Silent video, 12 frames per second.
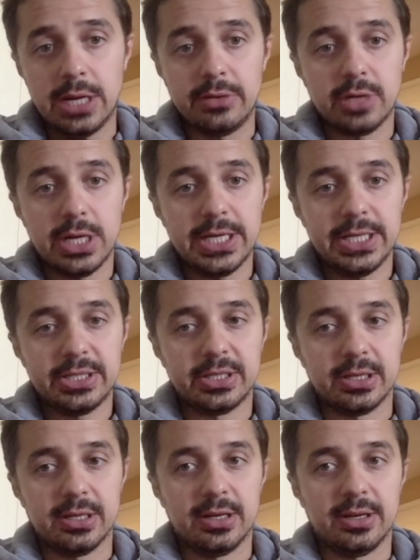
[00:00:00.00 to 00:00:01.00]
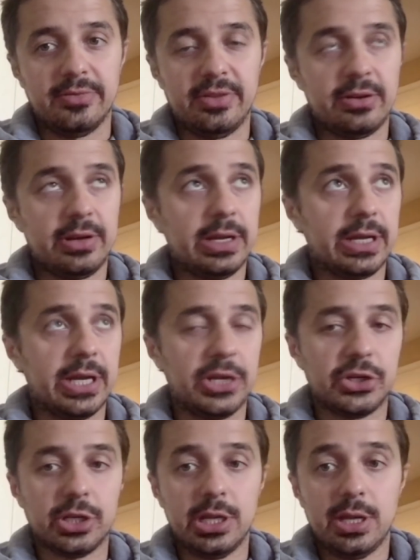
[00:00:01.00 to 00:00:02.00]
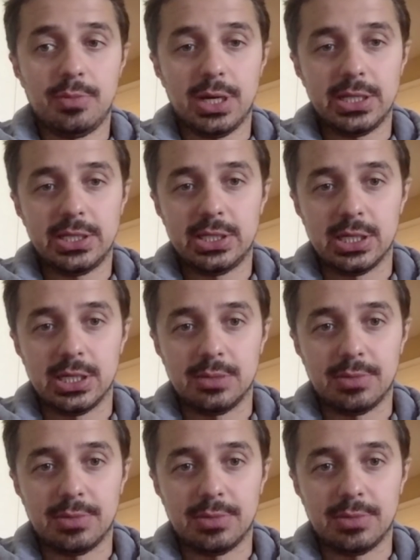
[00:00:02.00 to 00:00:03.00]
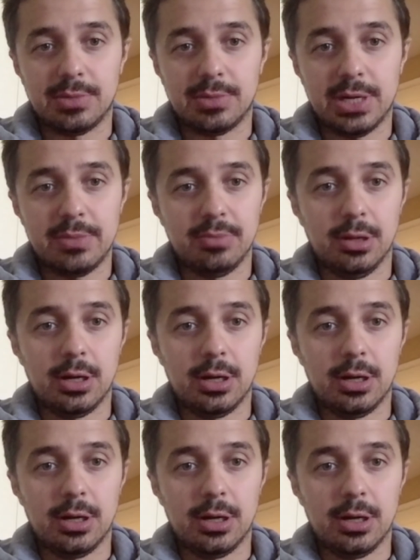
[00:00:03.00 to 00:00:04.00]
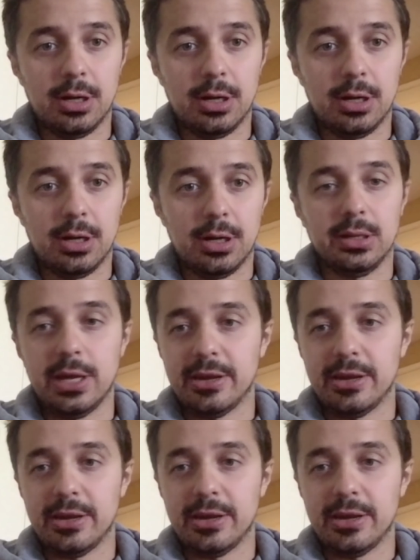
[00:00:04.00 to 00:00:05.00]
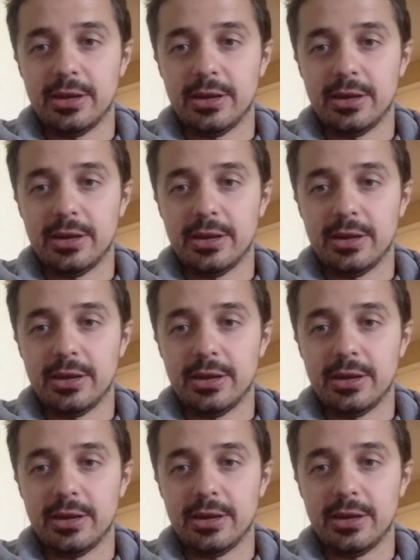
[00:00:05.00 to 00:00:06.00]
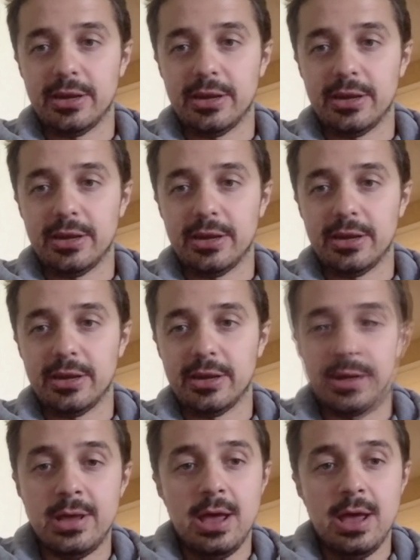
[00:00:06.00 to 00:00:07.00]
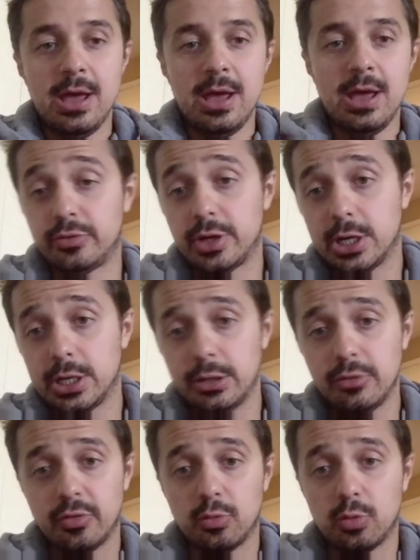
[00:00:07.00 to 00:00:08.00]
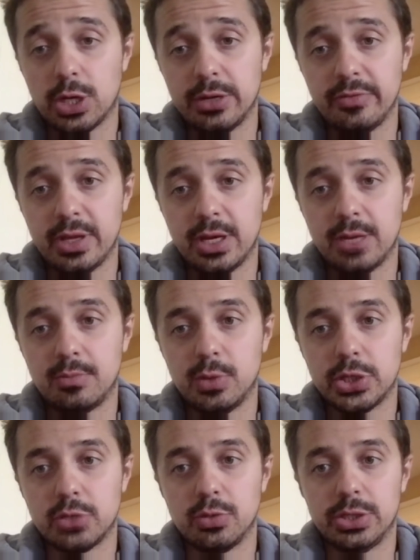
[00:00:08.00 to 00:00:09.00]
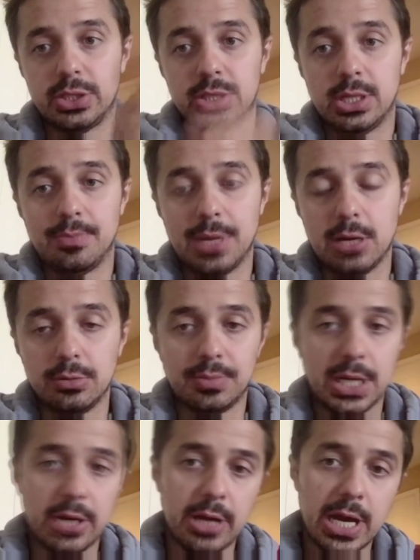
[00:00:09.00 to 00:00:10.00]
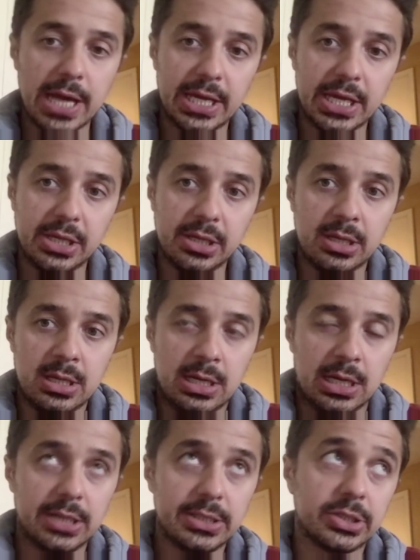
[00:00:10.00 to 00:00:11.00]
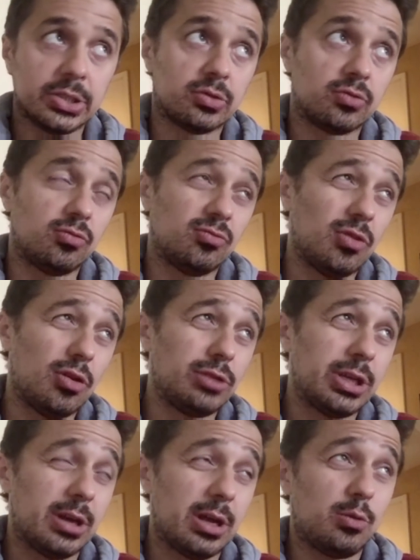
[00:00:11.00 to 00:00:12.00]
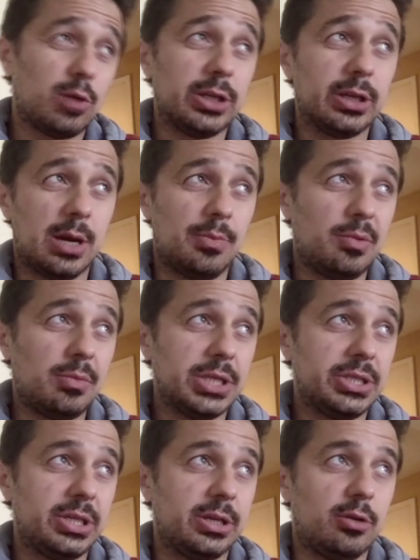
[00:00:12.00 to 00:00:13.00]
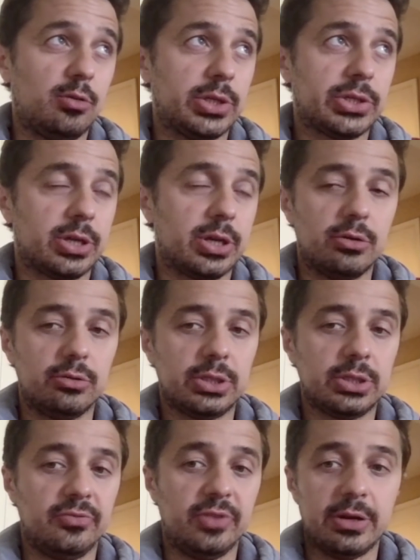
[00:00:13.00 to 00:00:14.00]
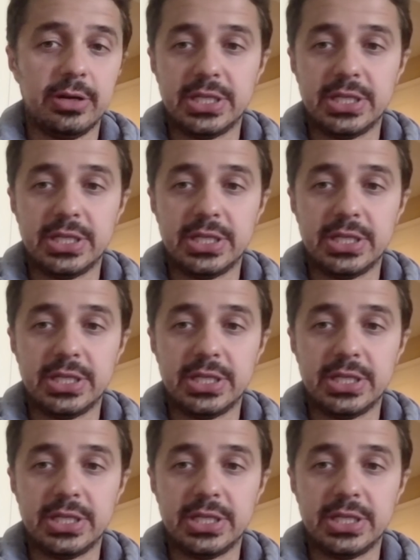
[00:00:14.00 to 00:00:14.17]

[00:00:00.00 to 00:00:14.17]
I write very occasionally, but my blog posts are like 35 minutes English. So you've gone over one of them, which was about biohacking. I just wrote another one a couple months ago, which goes very